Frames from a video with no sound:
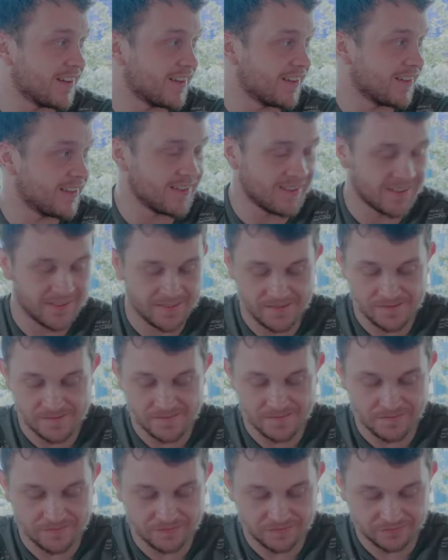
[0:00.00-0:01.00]

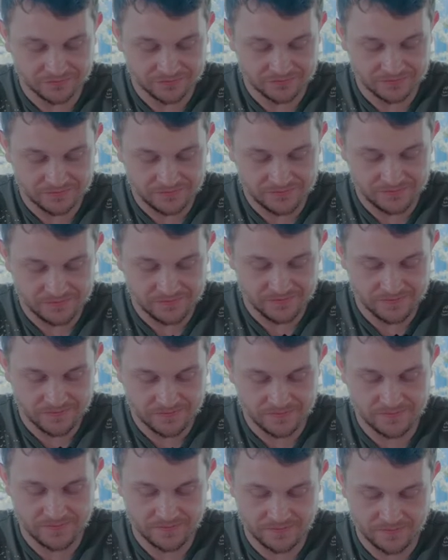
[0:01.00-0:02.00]

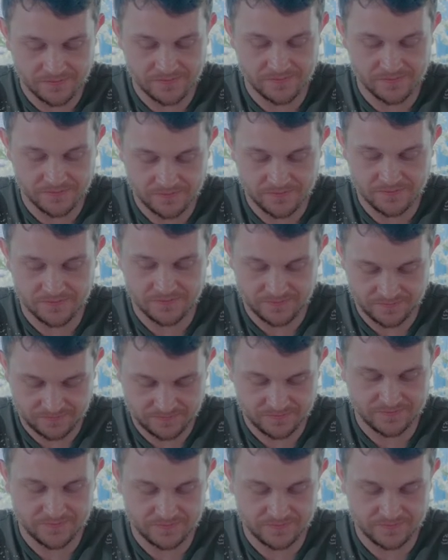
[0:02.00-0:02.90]
No words are spoken by the person on screen.